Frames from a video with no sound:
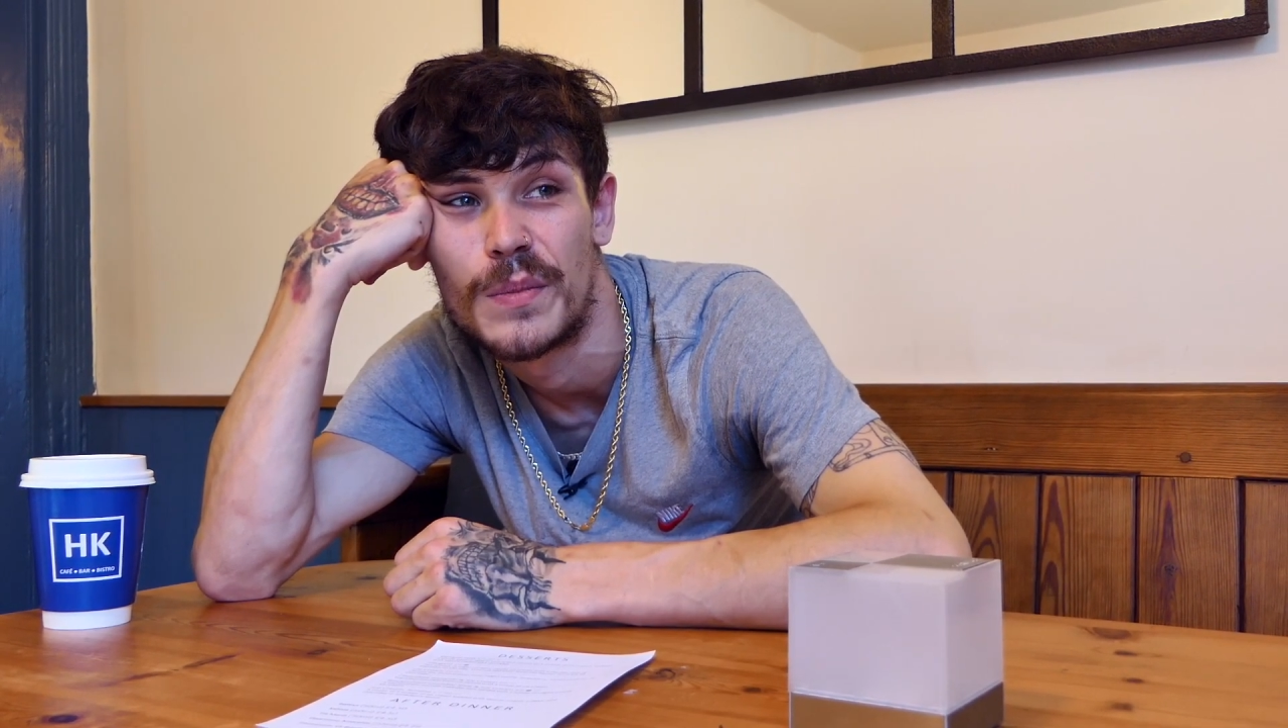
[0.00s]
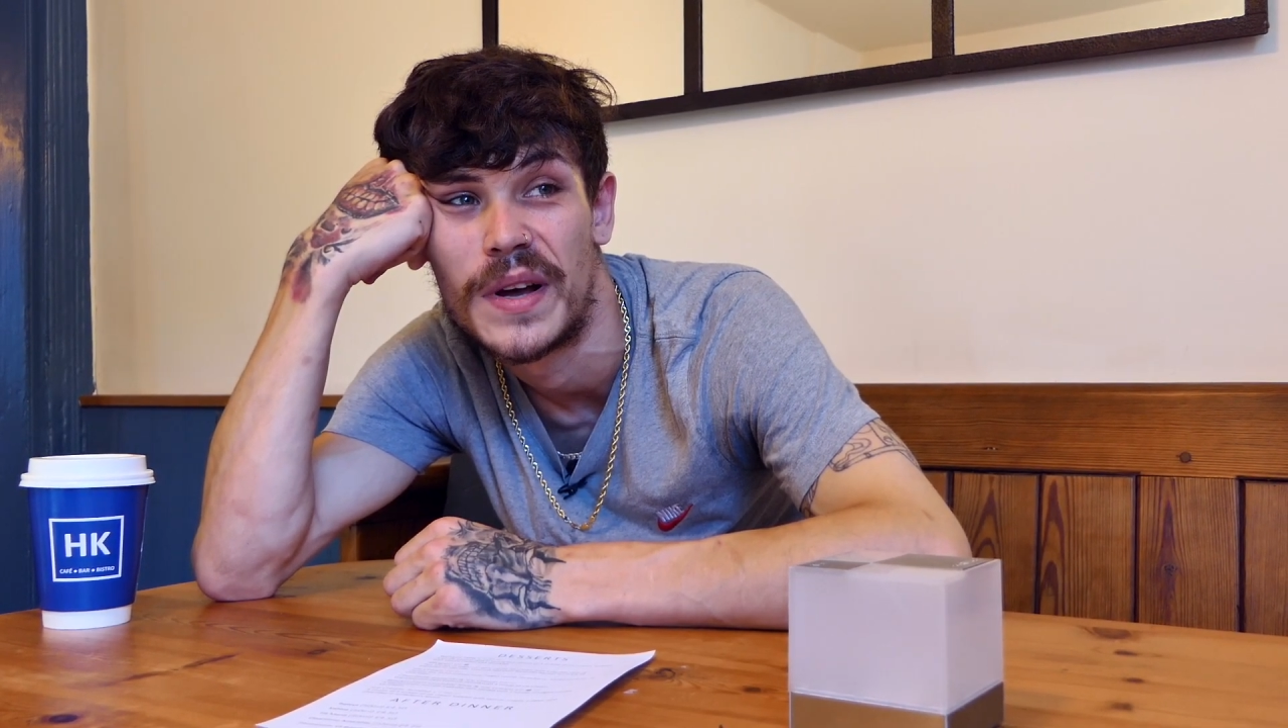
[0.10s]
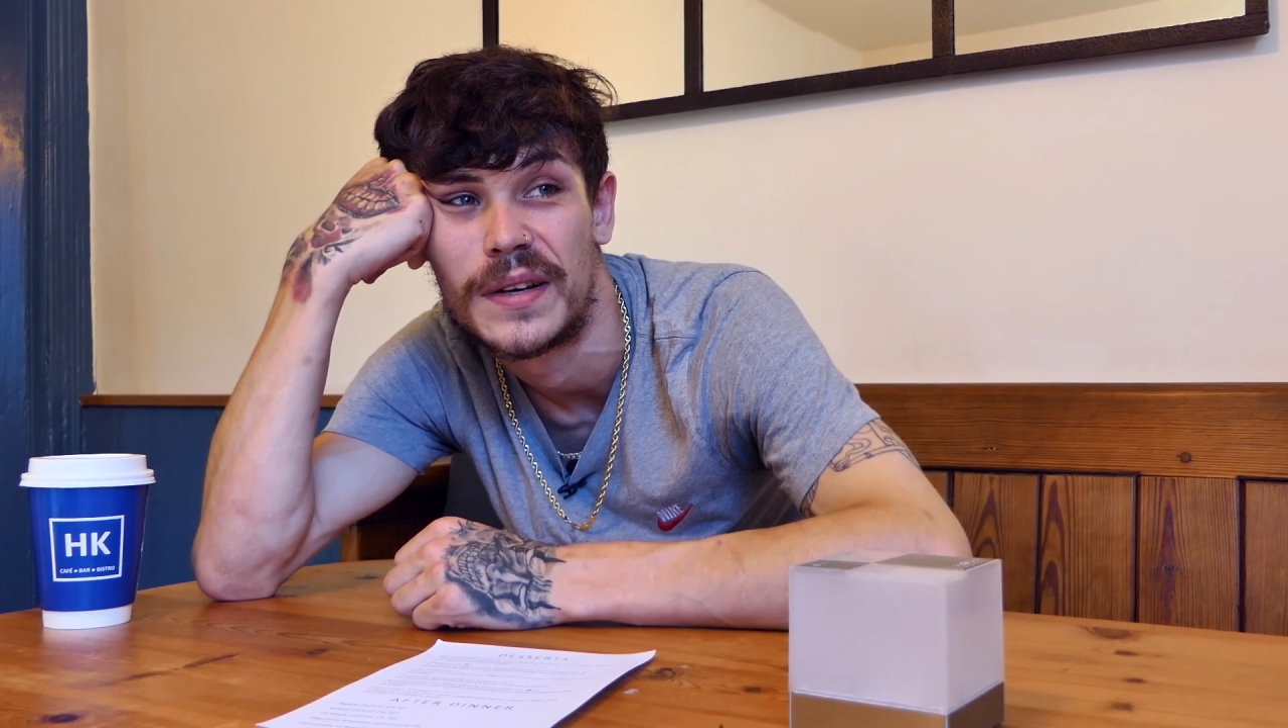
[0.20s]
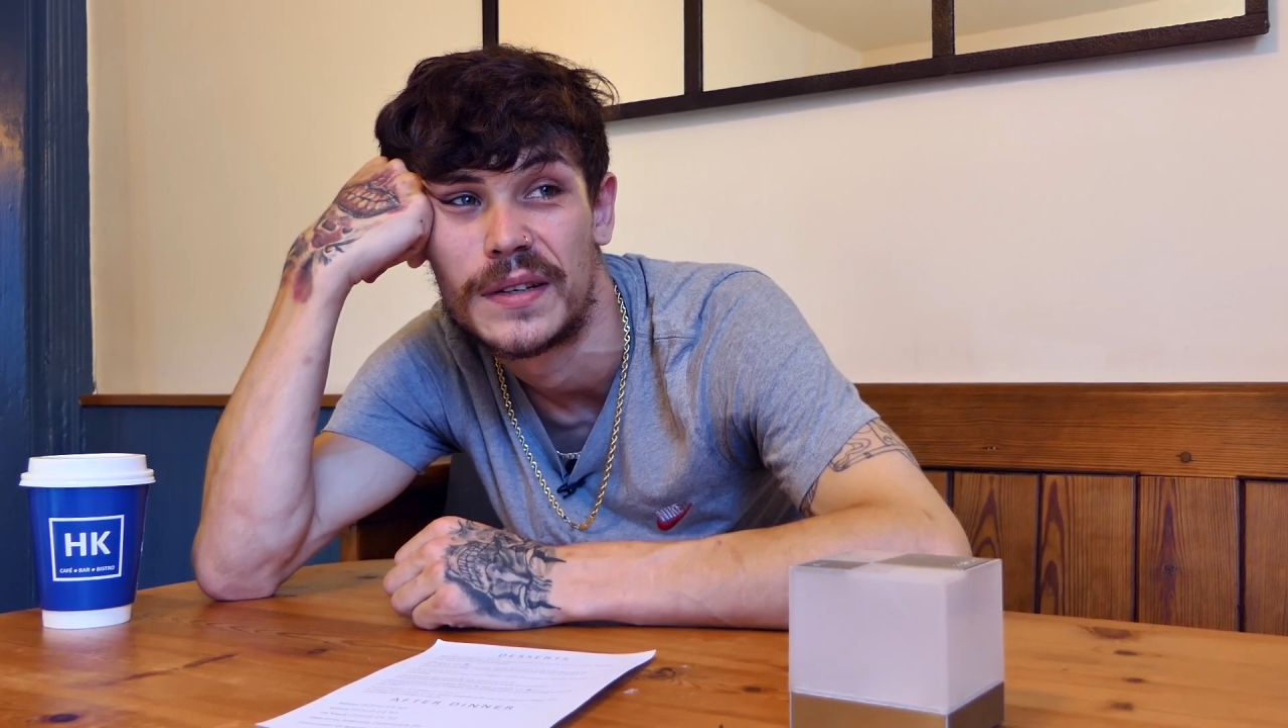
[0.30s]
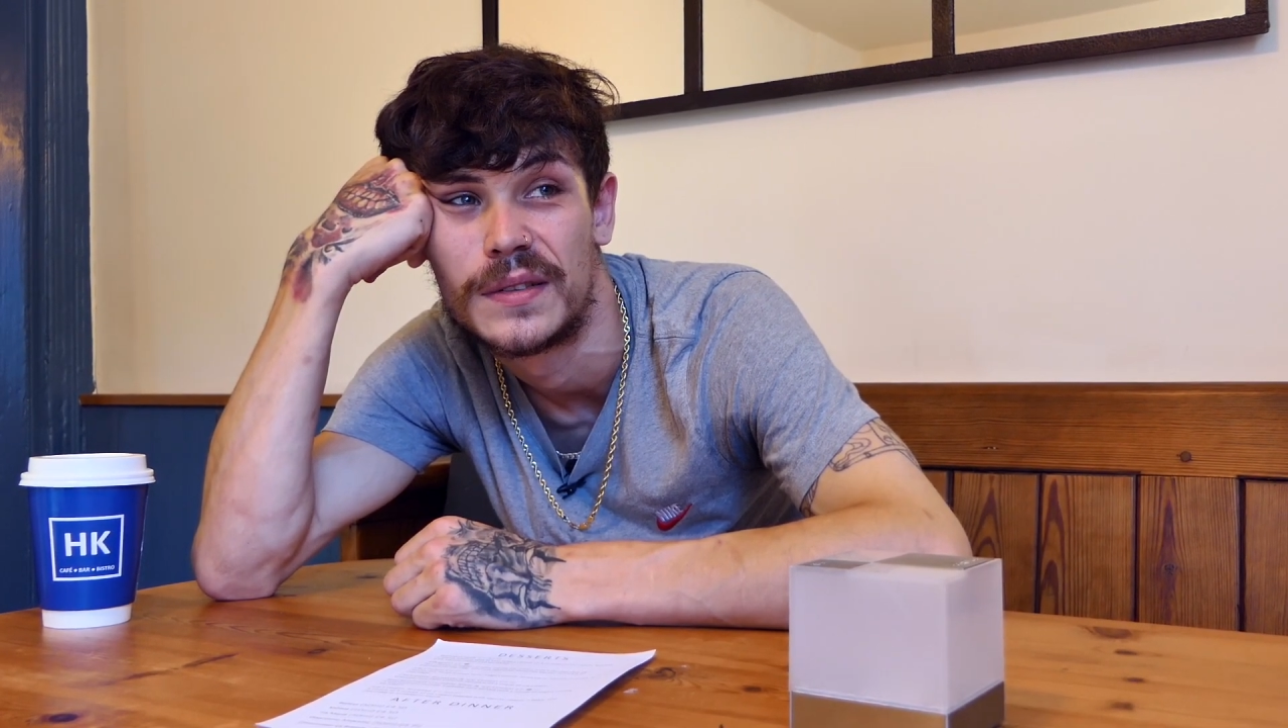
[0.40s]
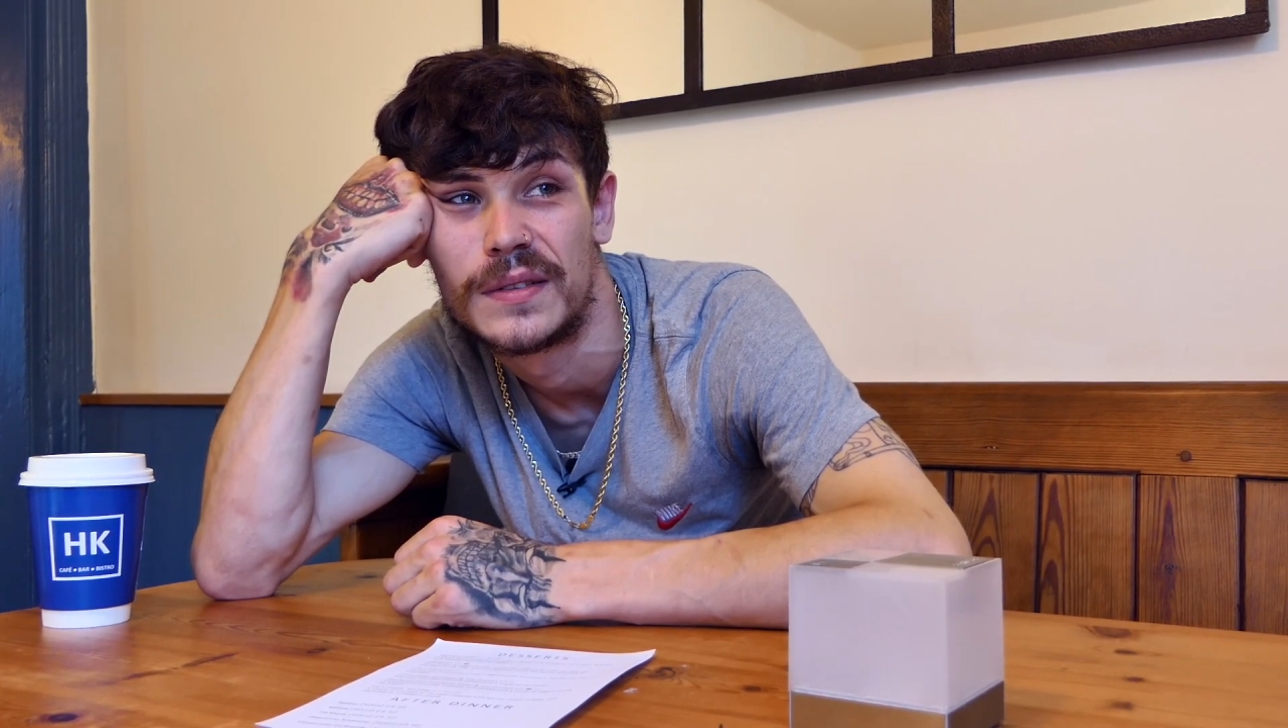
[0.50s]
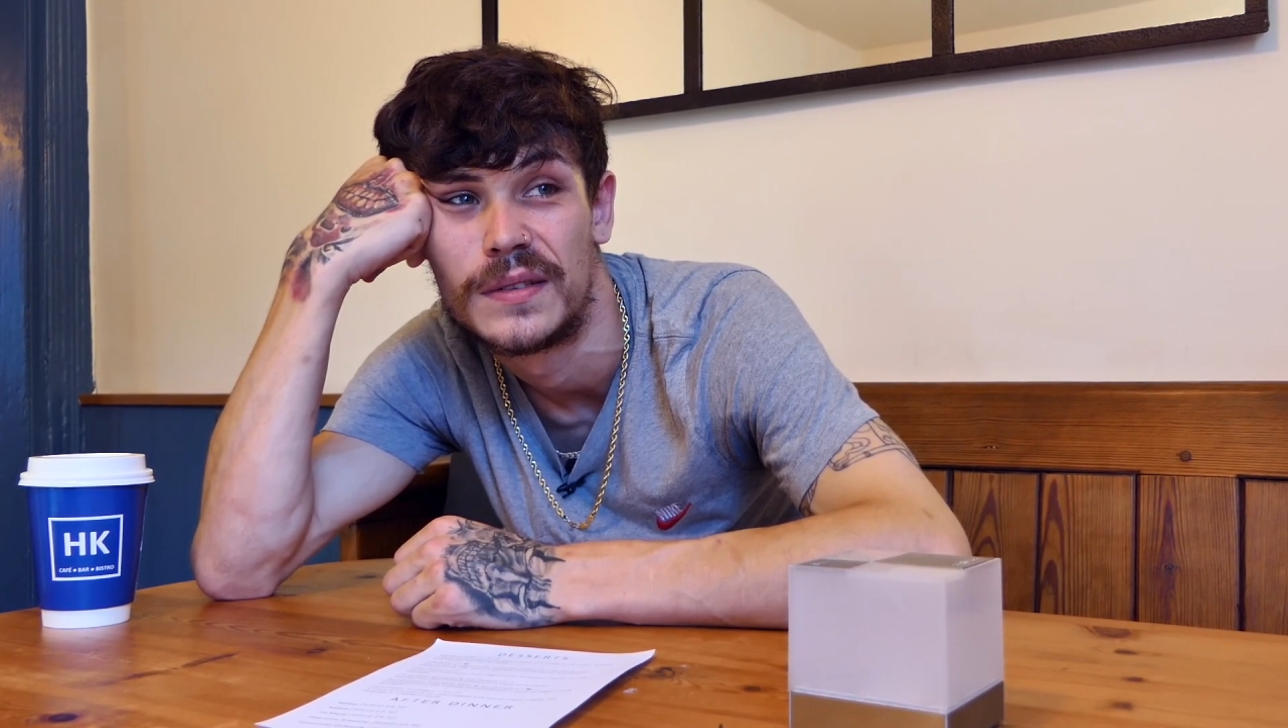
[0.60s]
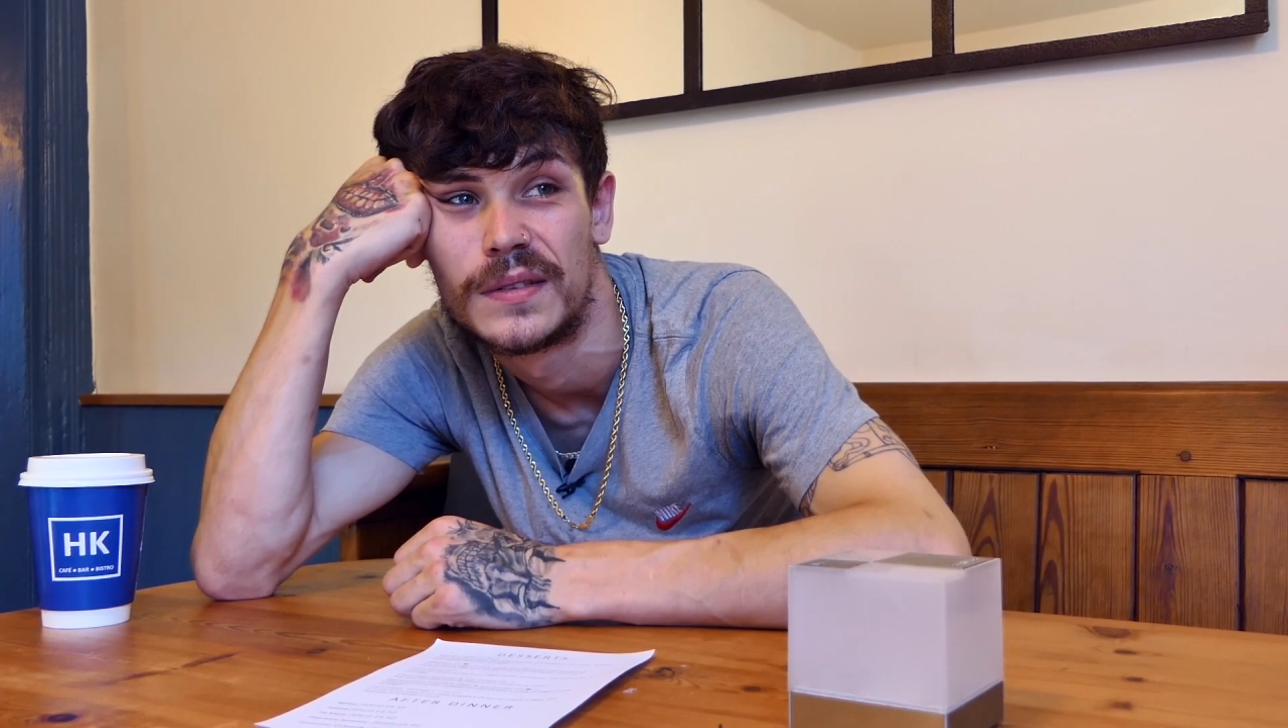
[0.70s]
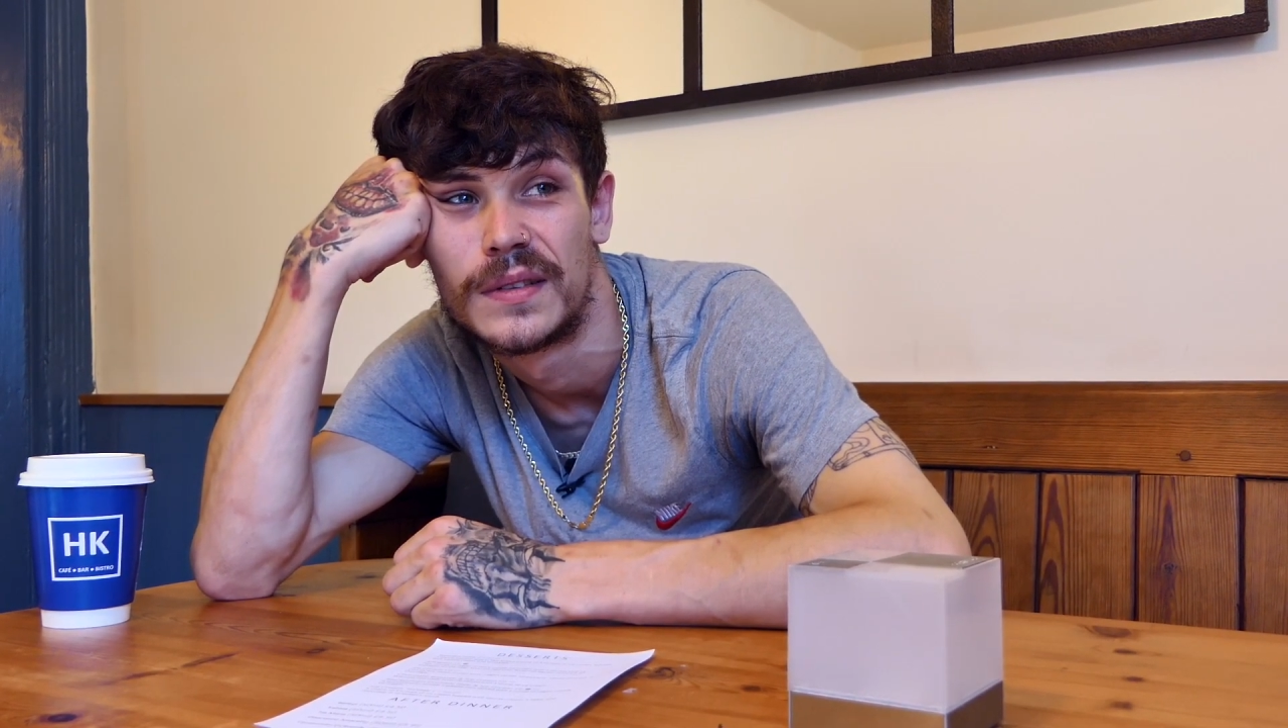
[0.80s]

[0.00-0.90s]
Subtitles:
back and